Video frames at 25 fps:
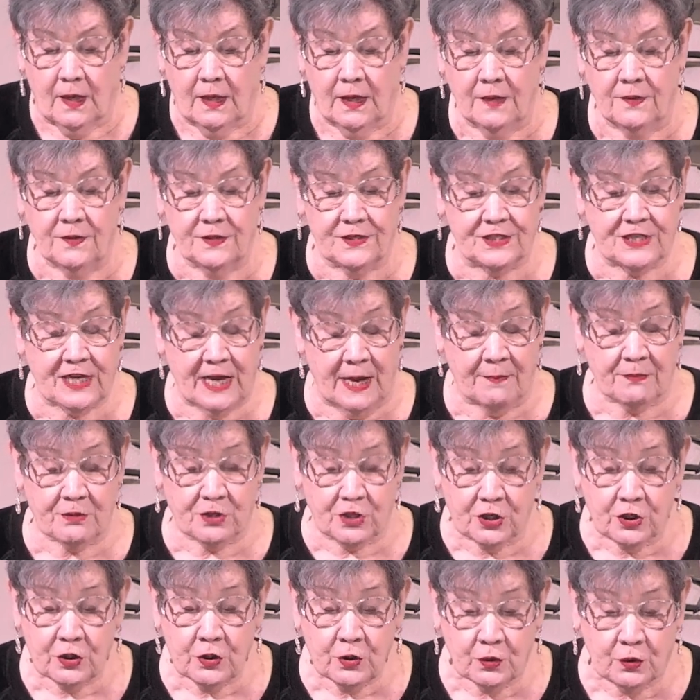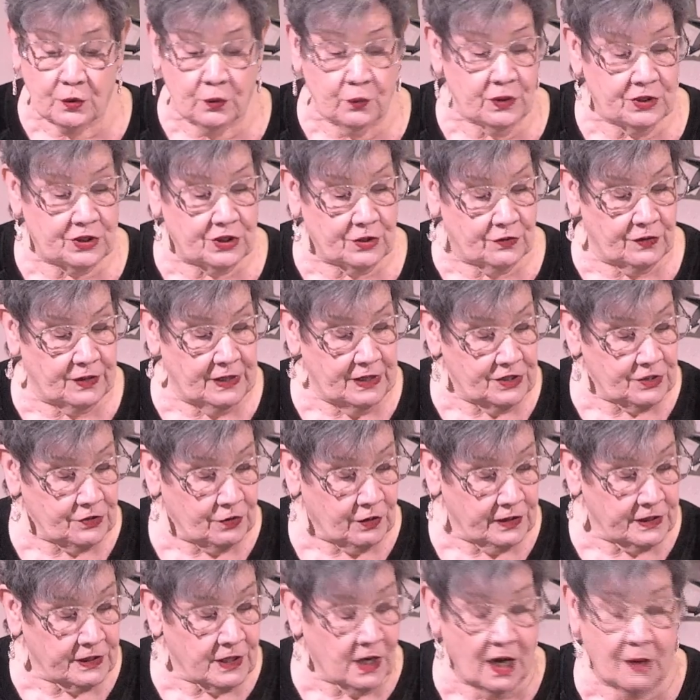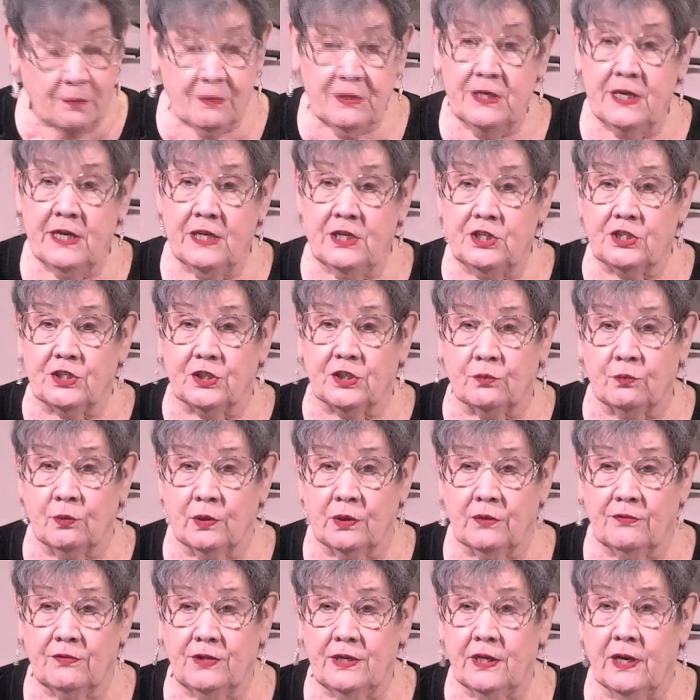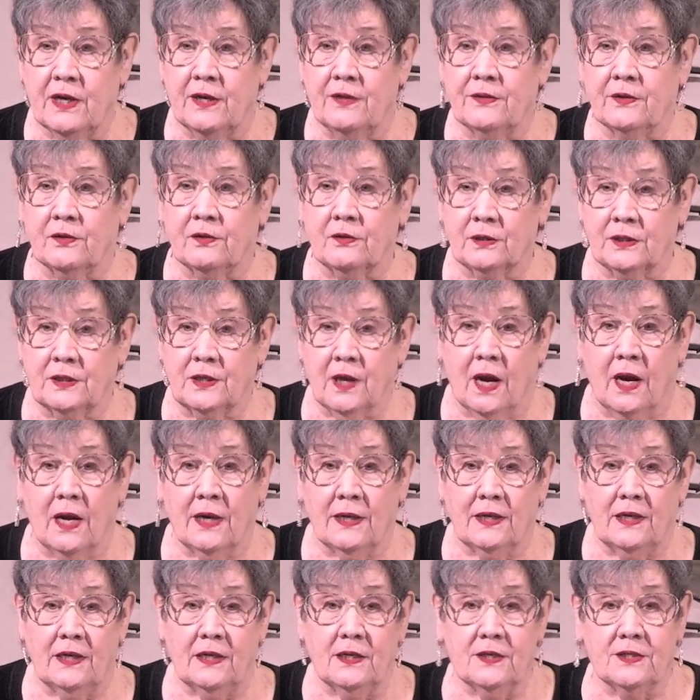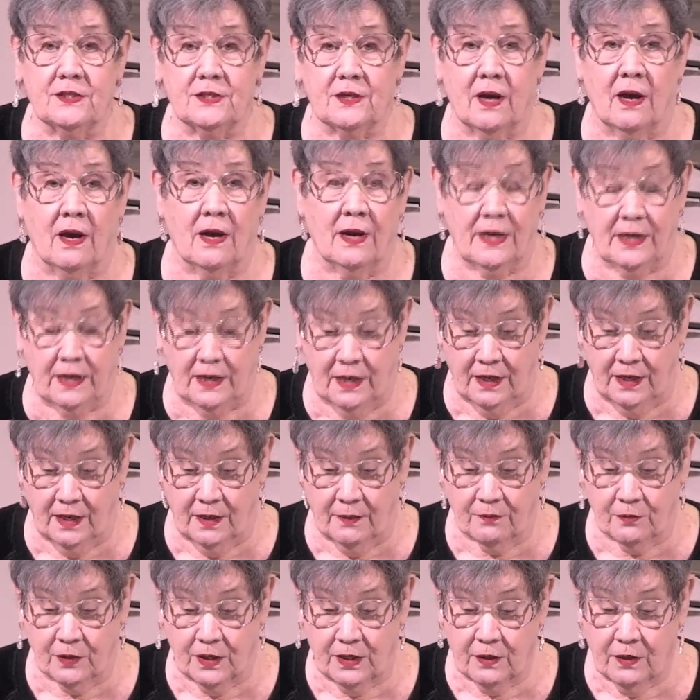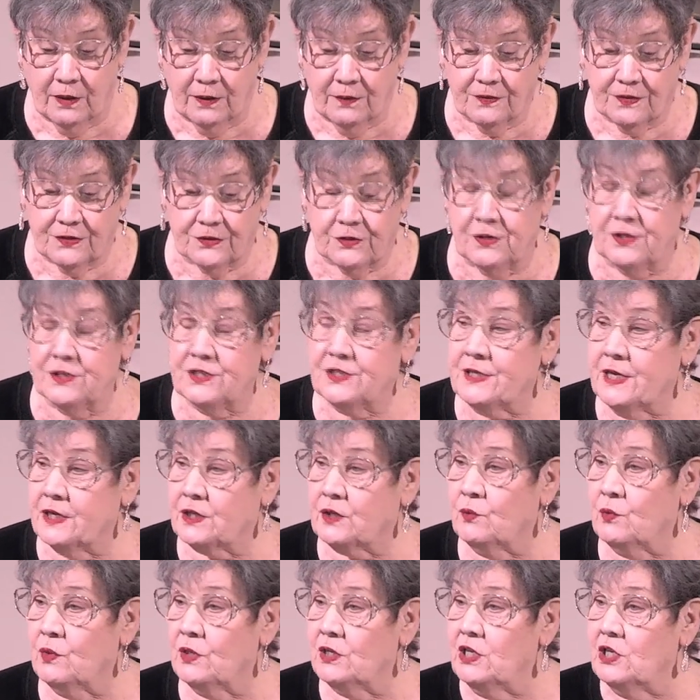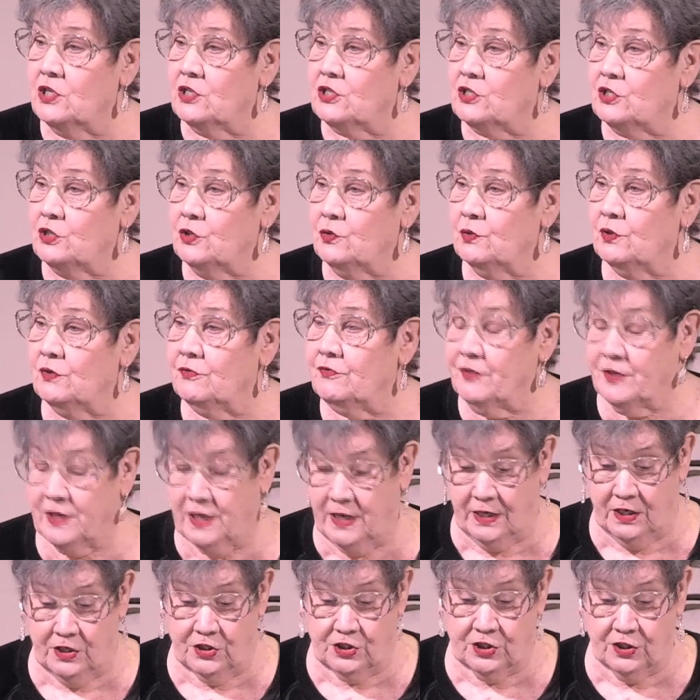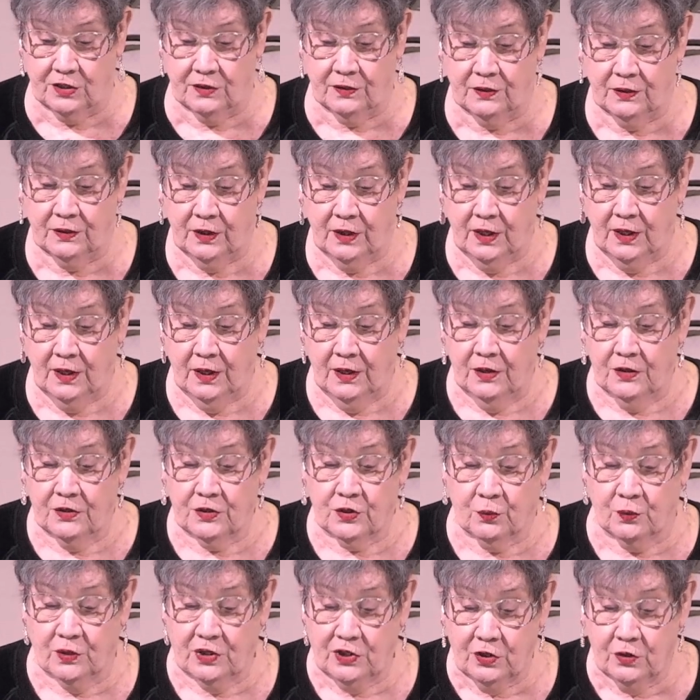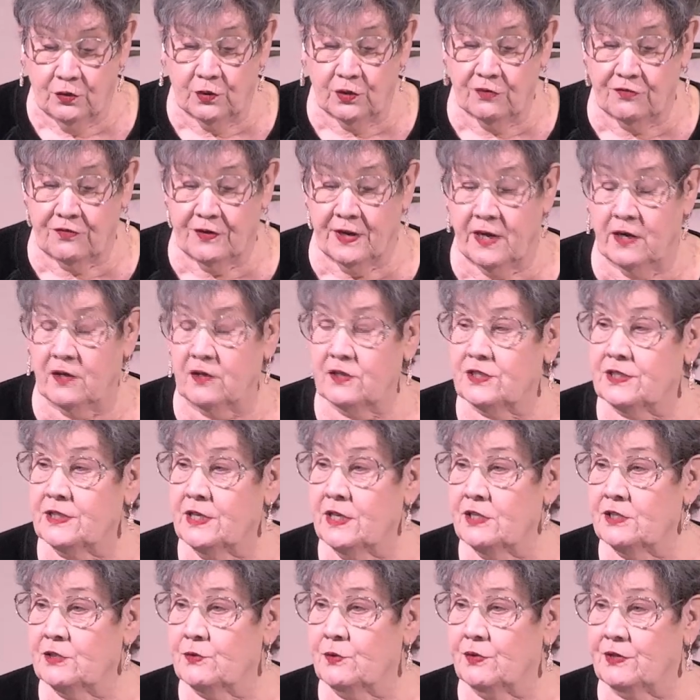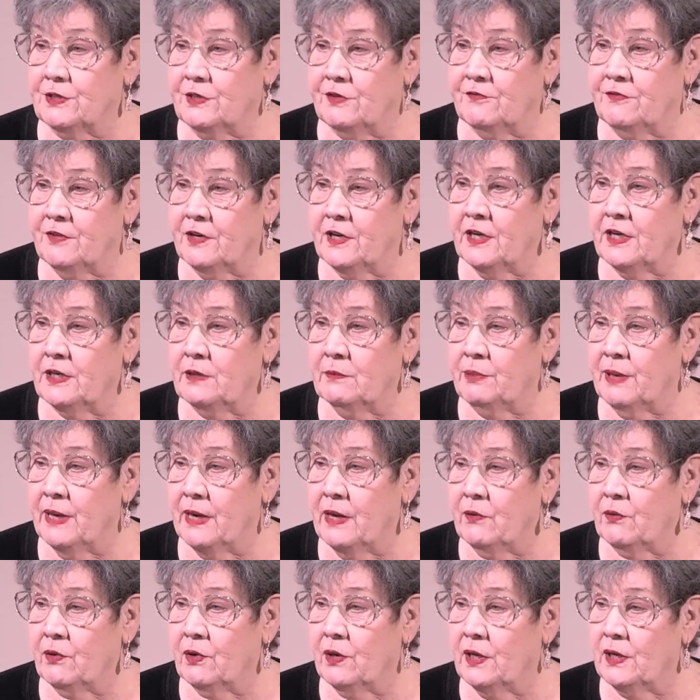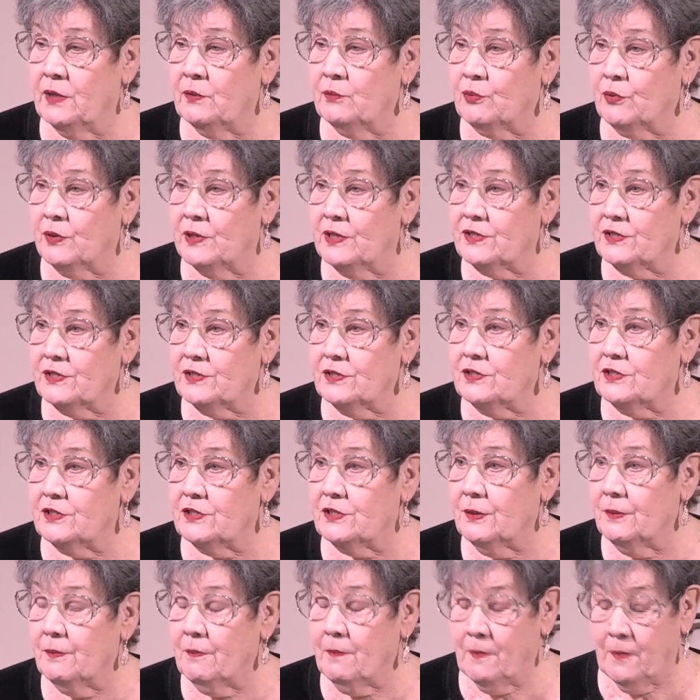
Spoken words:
In step 2, which these are in combination, one of the other, God is, I am. So the second one is unification. So we unify ourselves with divine power and presence.